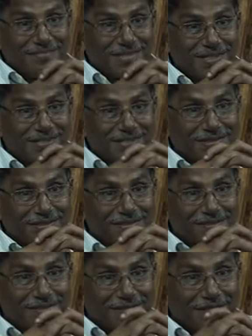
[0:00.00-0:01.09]
Yes.
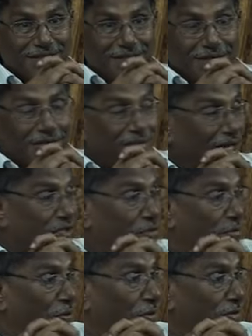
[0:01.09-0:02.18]
That's
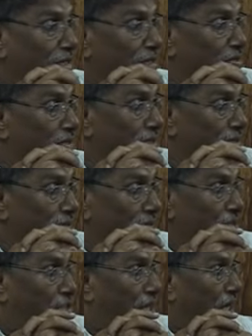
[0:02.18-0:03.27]
why Paul said,
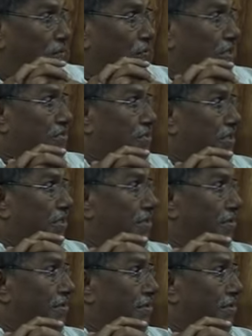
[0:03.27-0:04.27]
shall we sin?